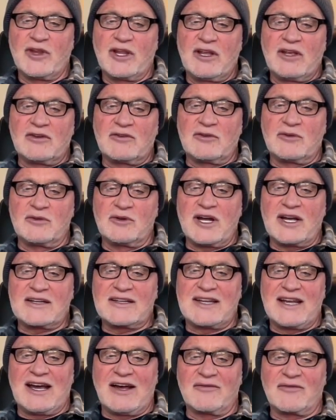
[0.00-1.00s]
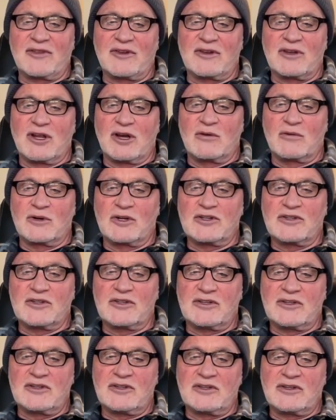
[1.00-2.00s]
Do not count the lower
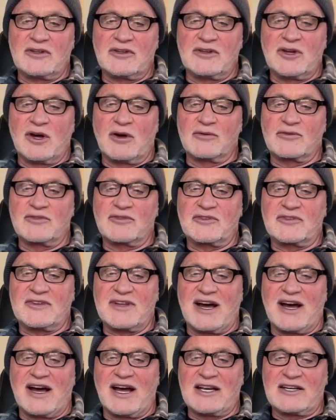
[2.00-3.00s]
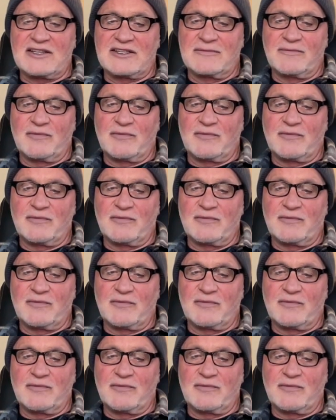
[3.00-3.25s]
note's dot.